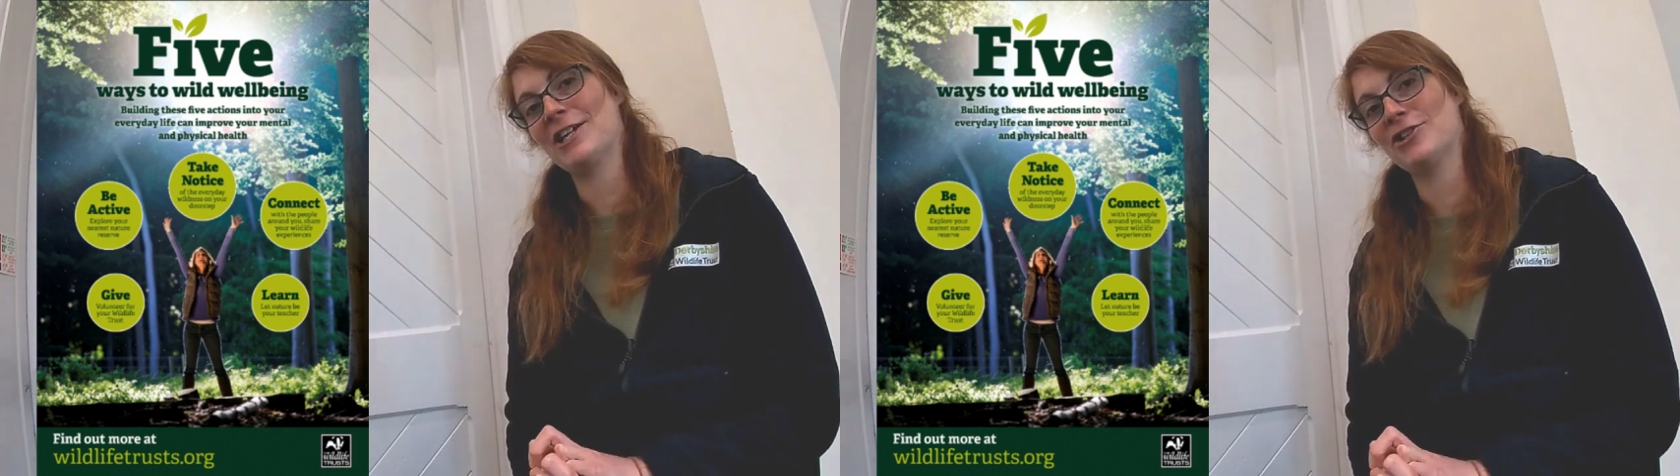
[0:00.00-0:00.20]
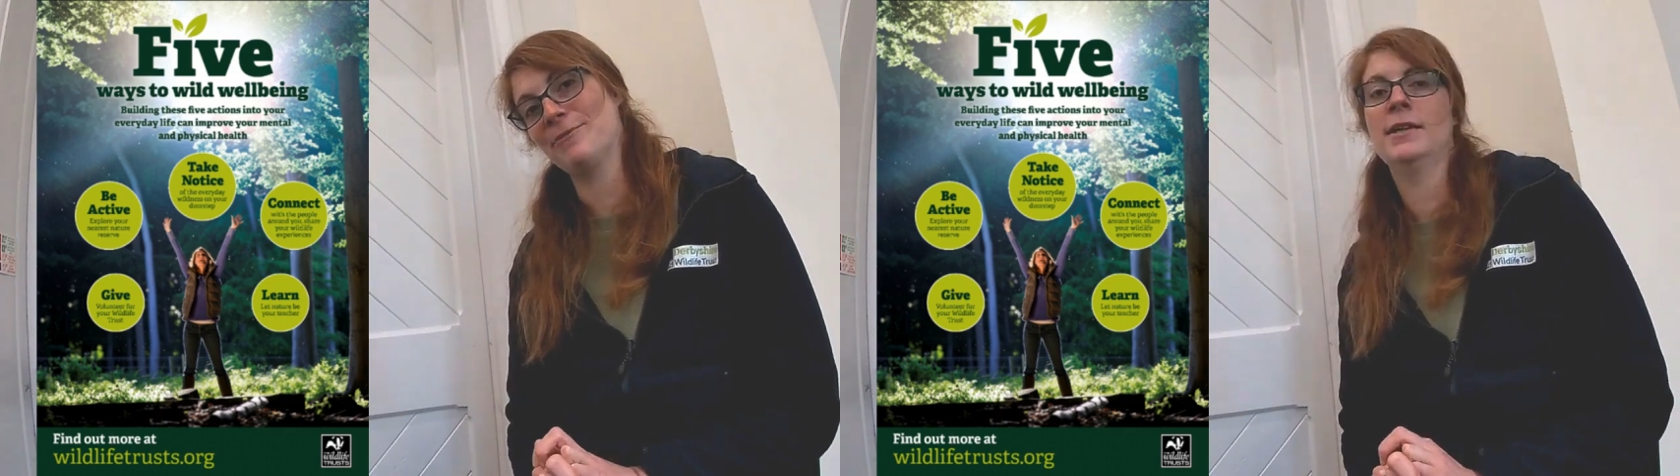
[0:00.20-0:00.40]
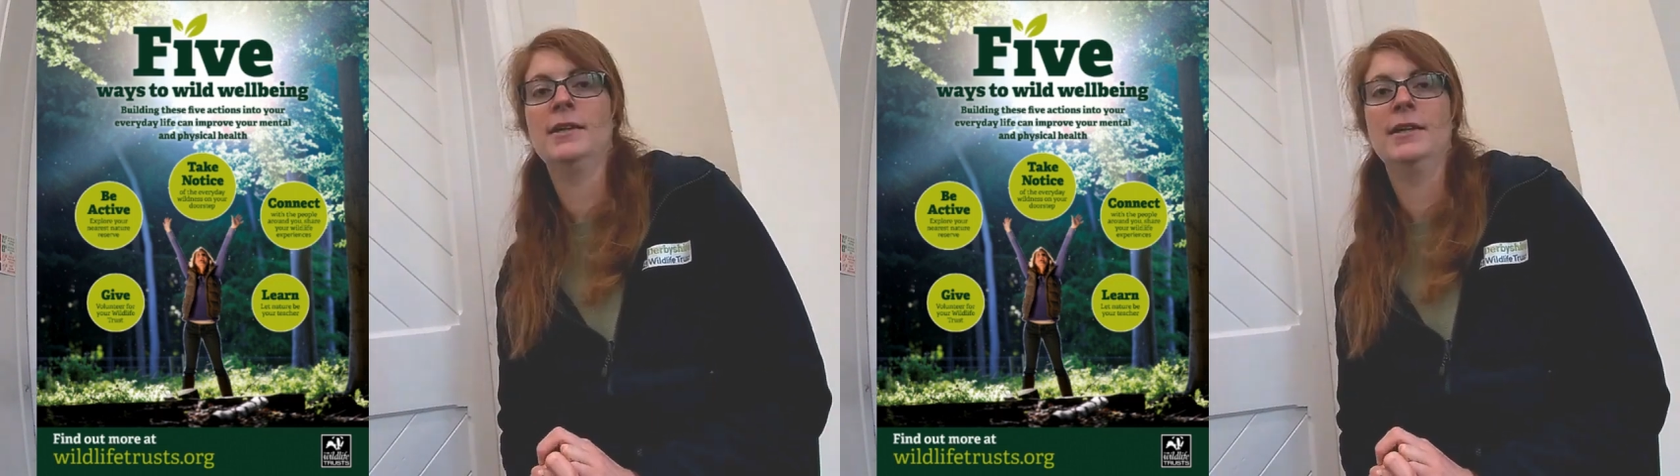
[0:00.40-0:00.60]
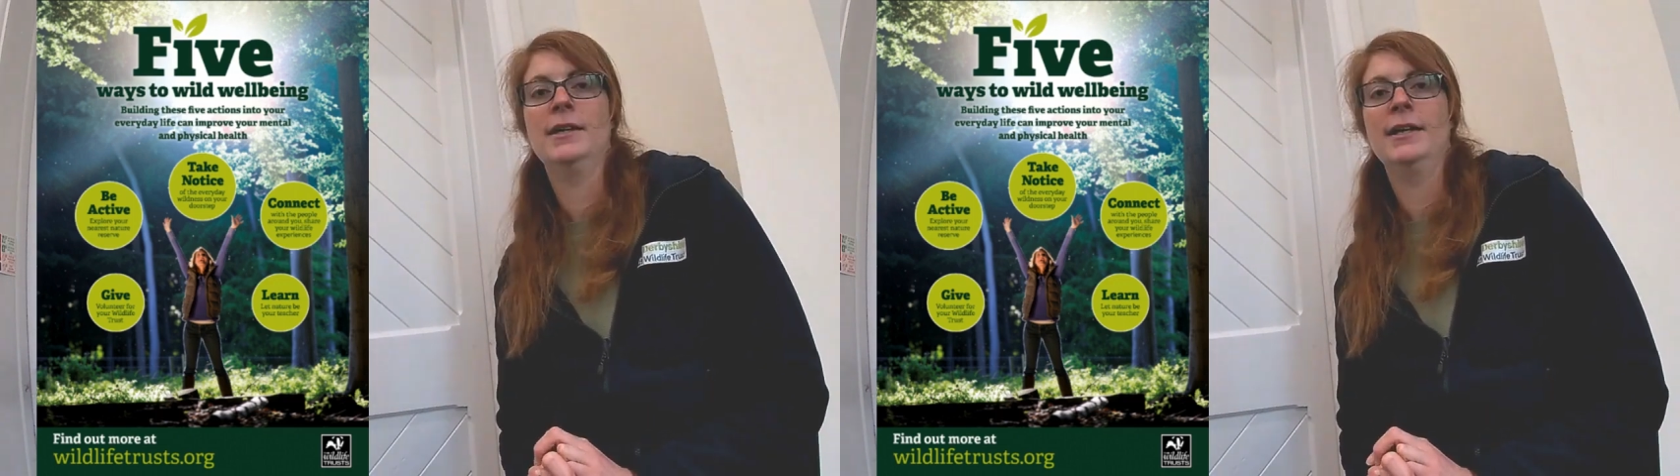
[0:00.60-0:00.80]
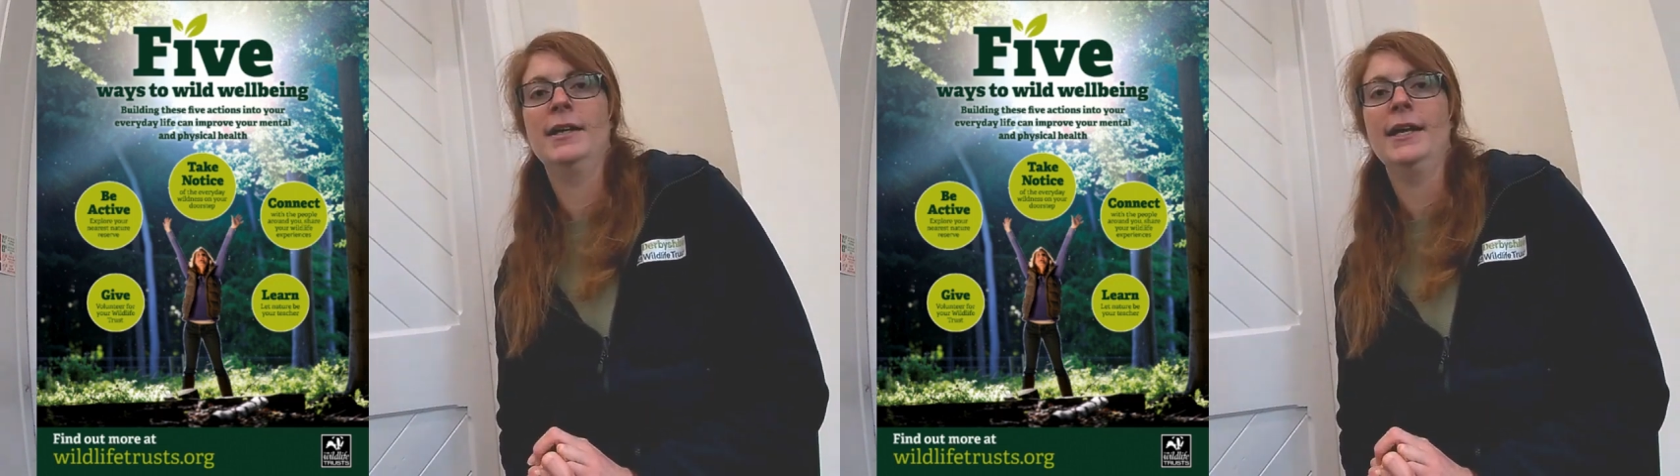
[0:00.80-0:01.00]
connection.
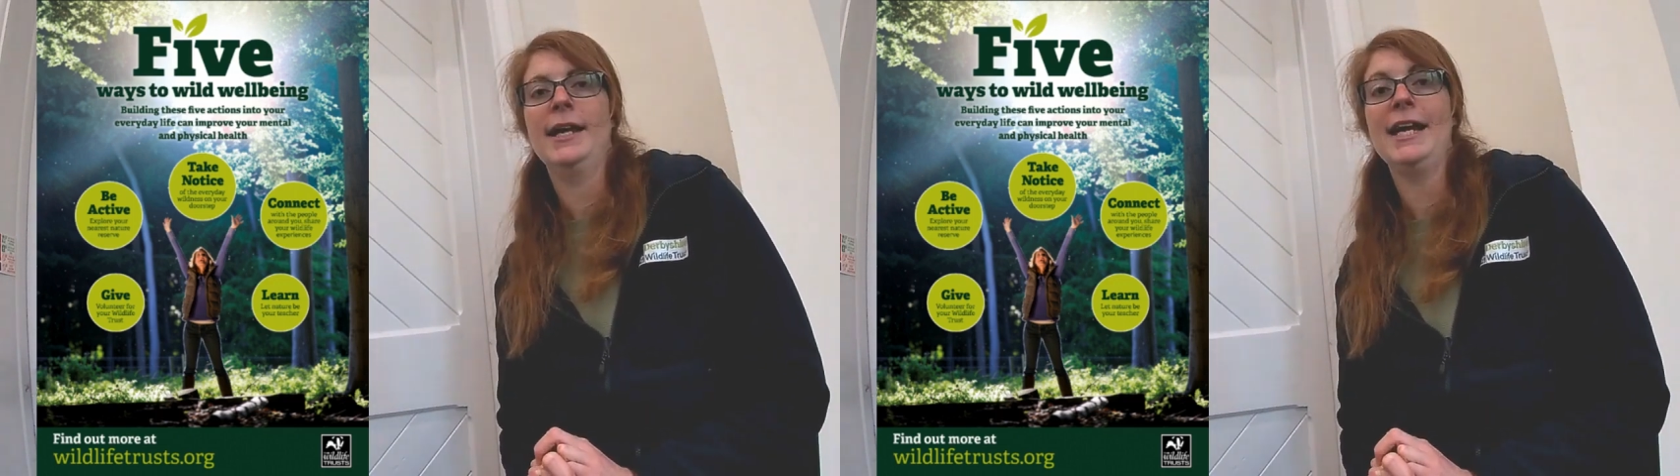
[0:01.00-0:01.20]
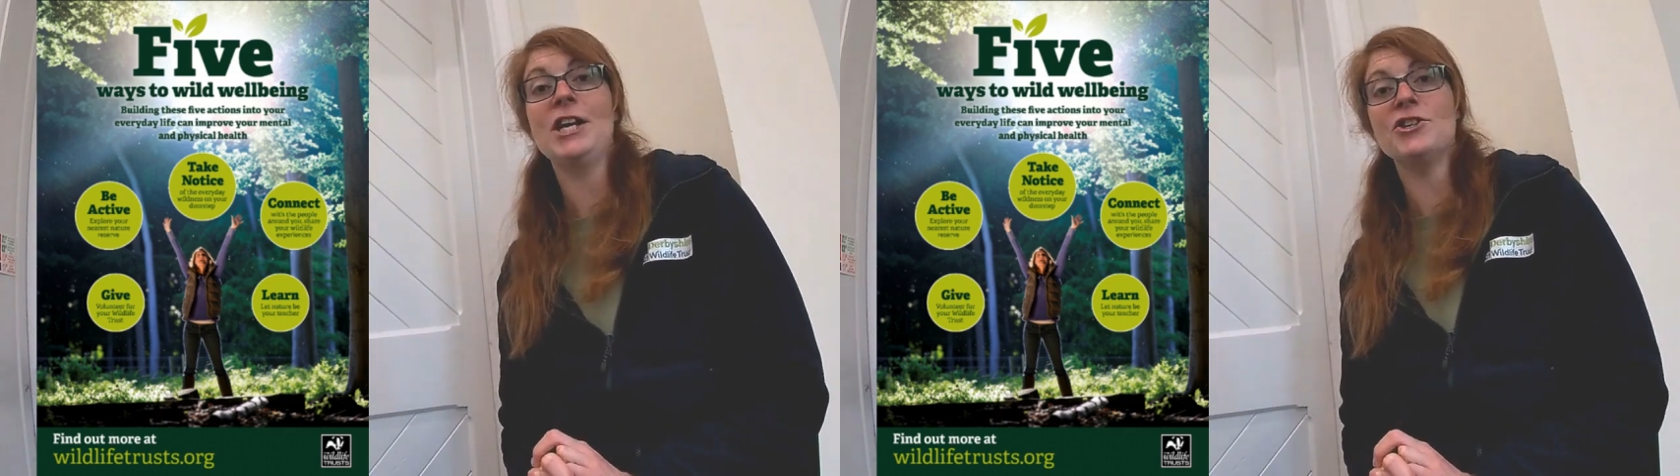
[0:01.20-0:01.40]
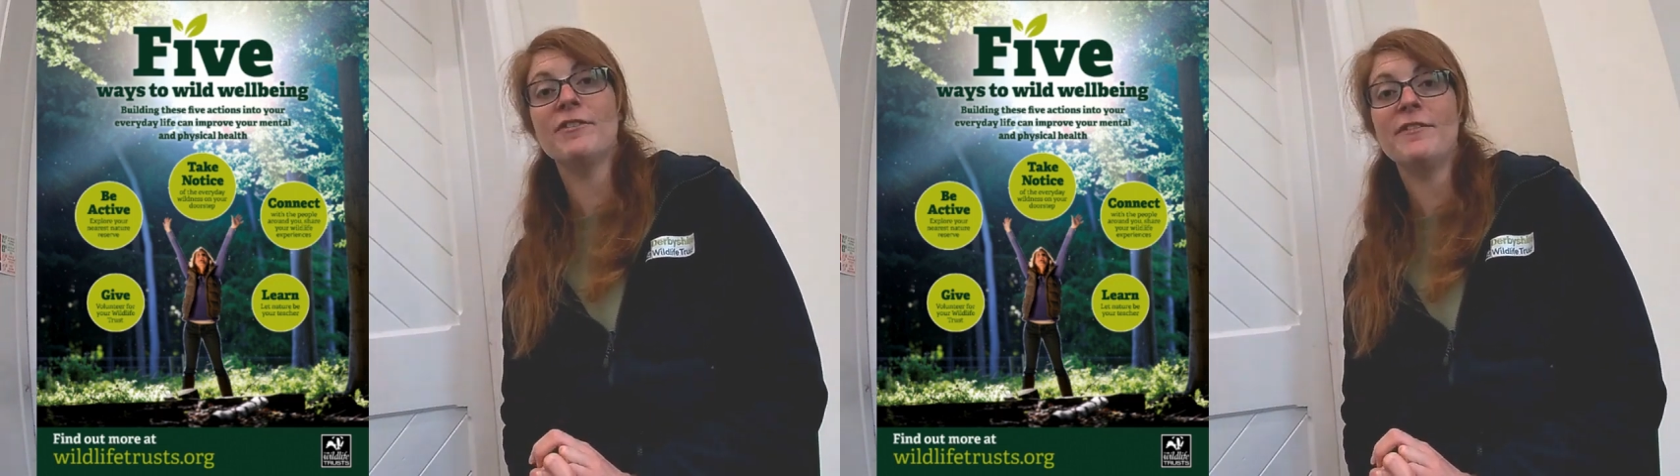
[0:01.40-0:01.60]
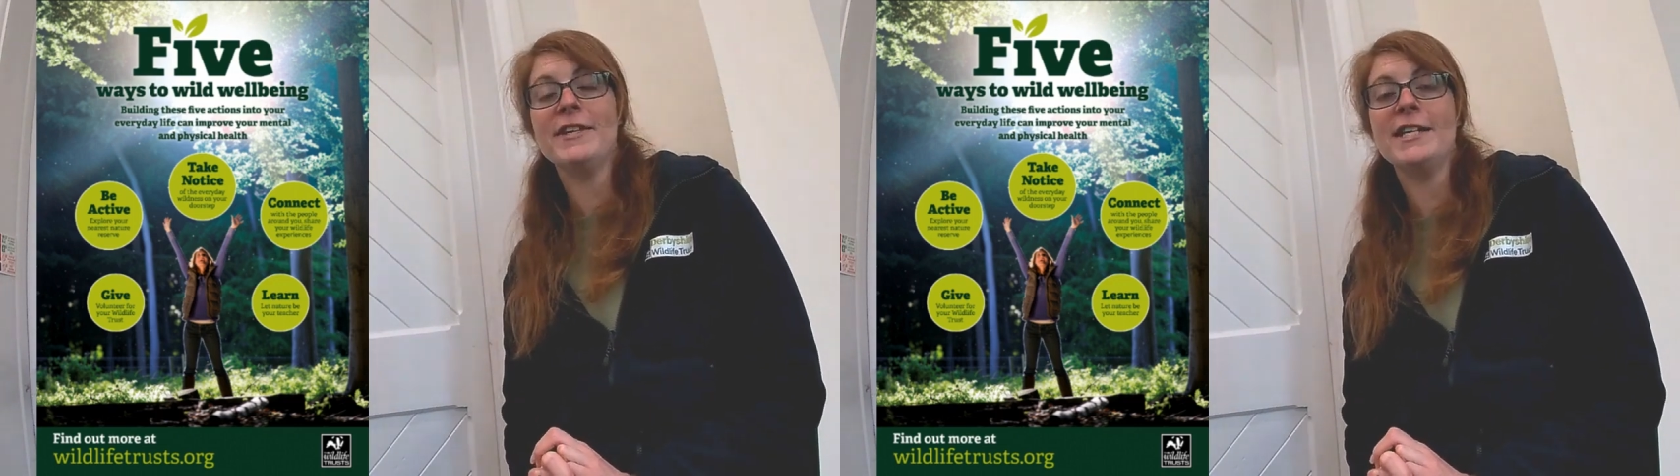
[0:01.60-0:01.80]
Each of